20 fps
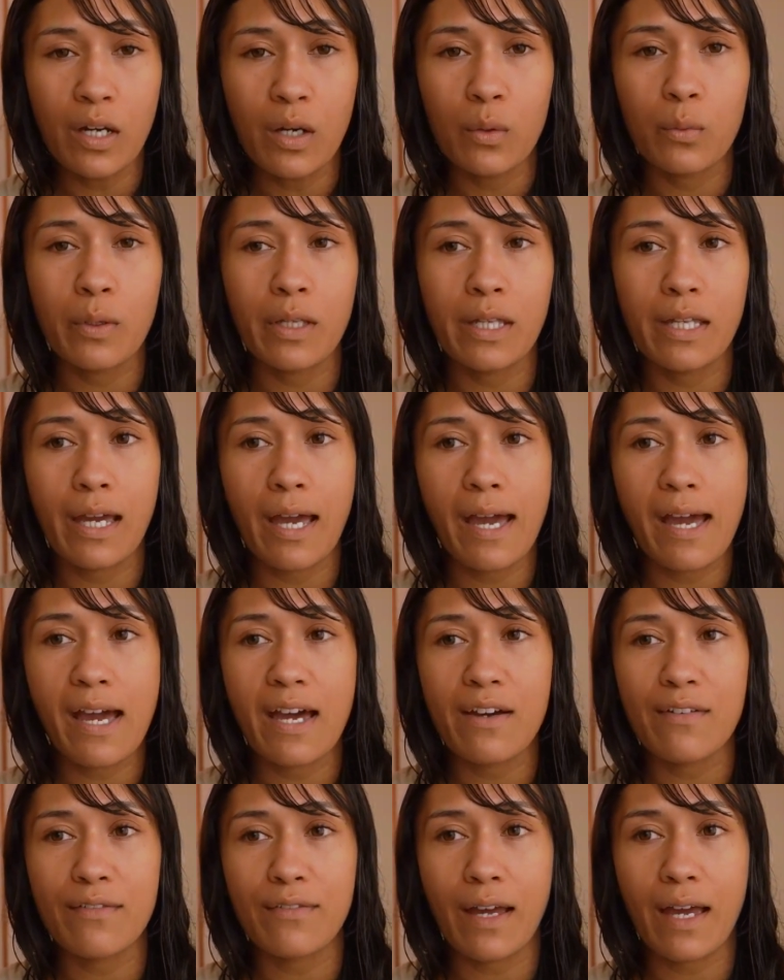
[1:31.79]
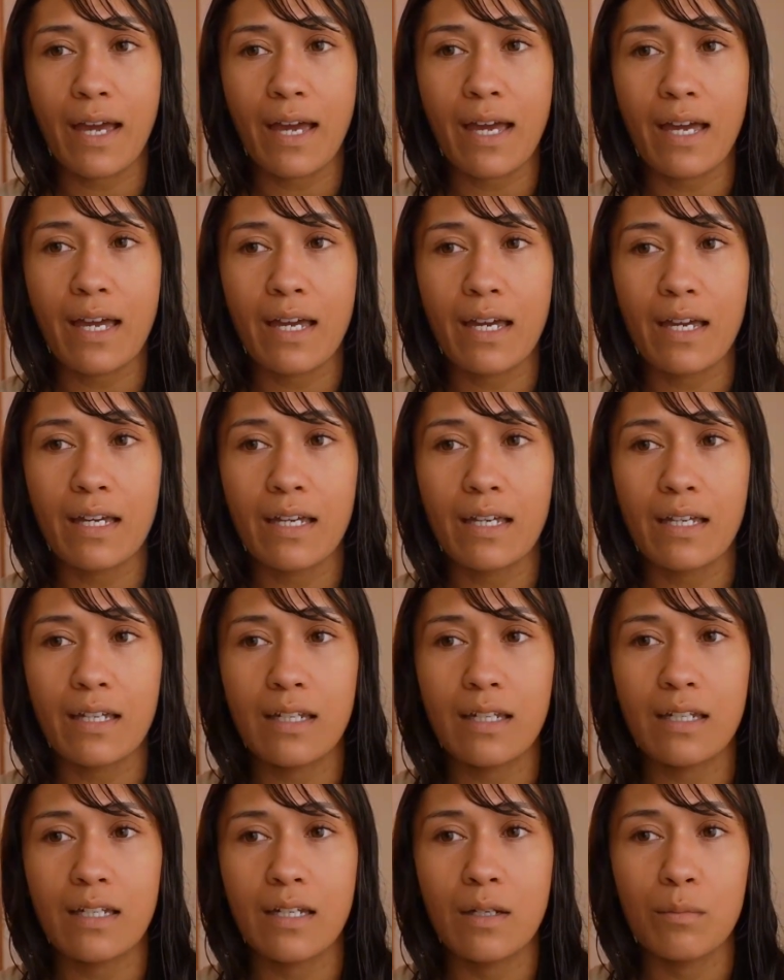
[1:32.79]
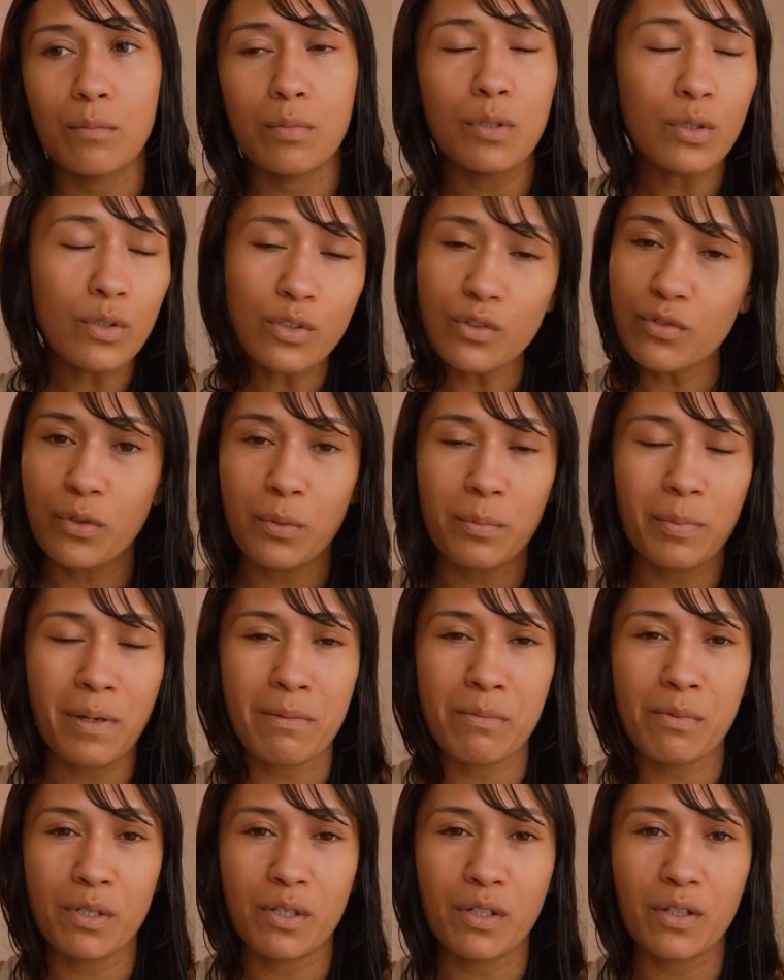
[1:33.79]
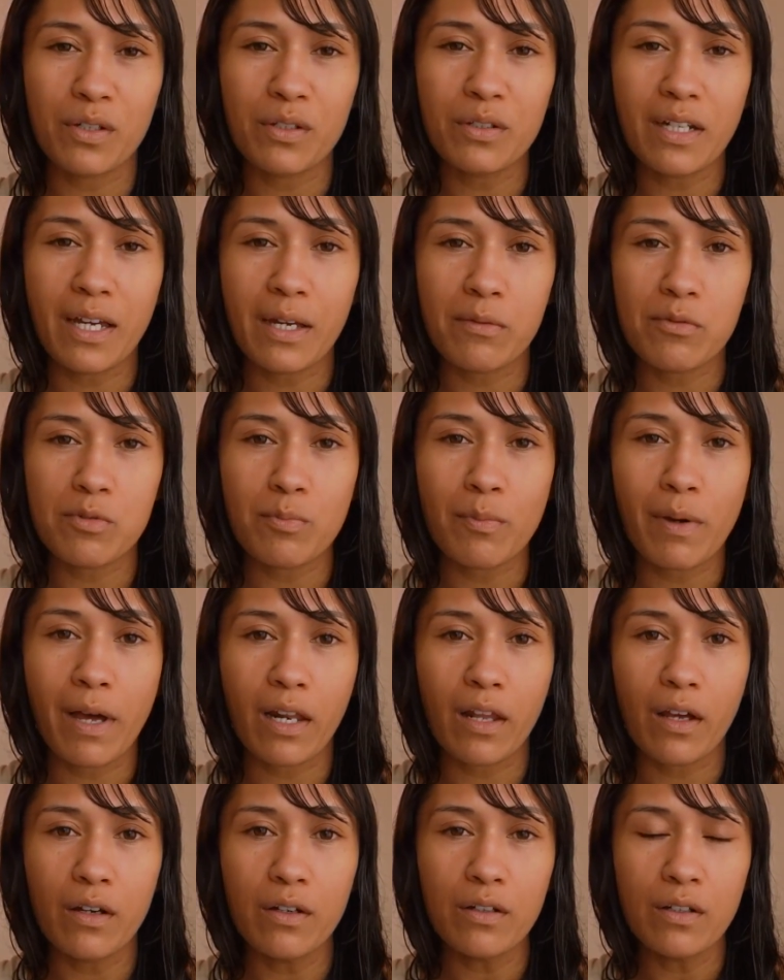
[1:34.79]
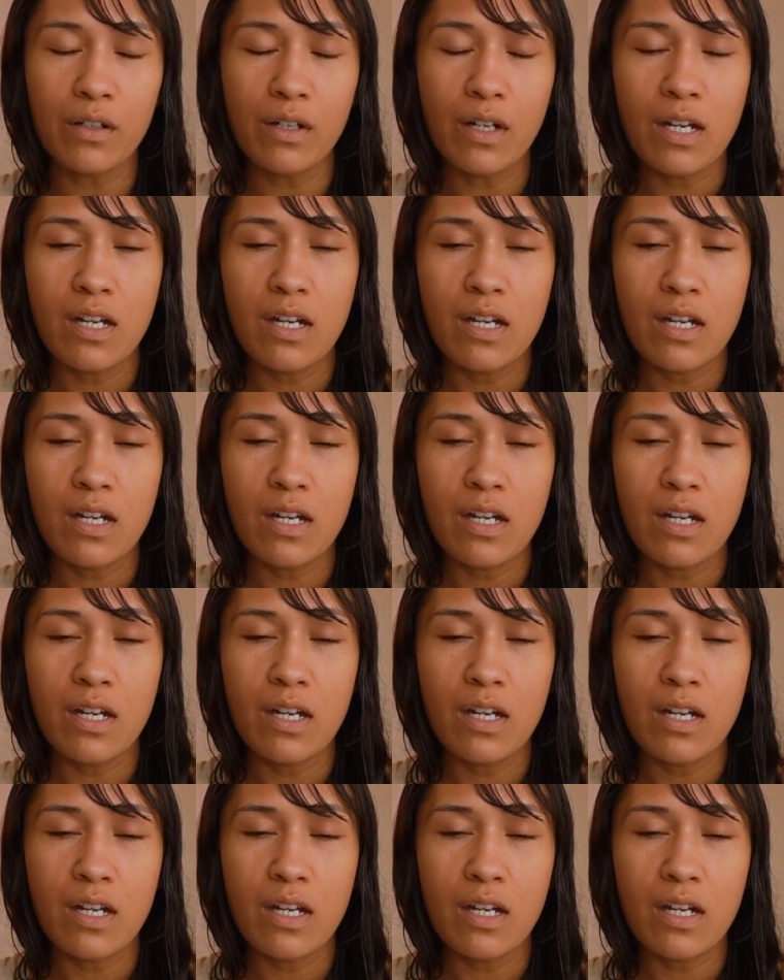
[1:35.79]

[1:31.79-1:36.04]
We have a beautiful baby girl named Mellow.